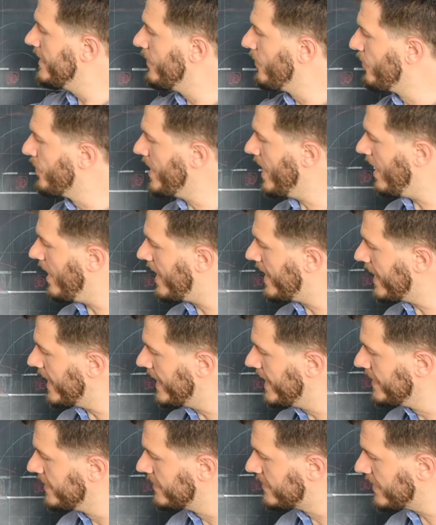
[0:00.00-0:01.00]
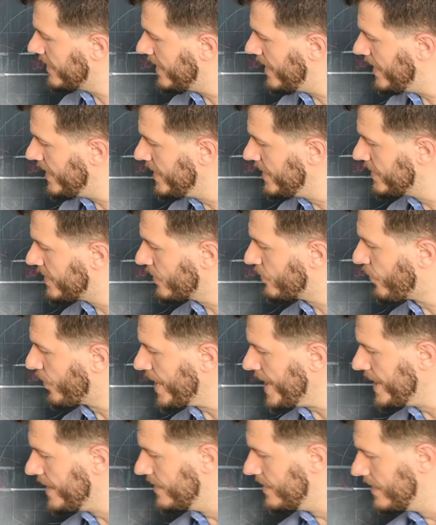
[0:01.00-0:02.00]
we are in the
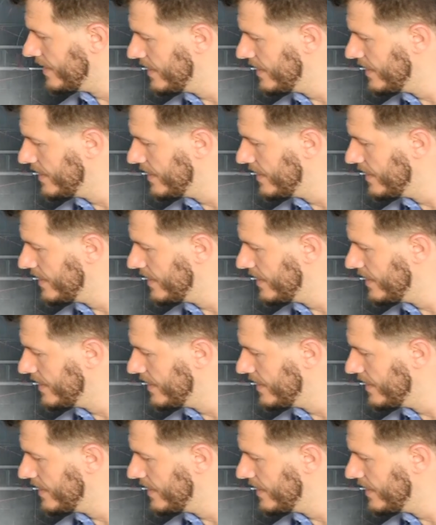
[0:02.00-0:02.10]
green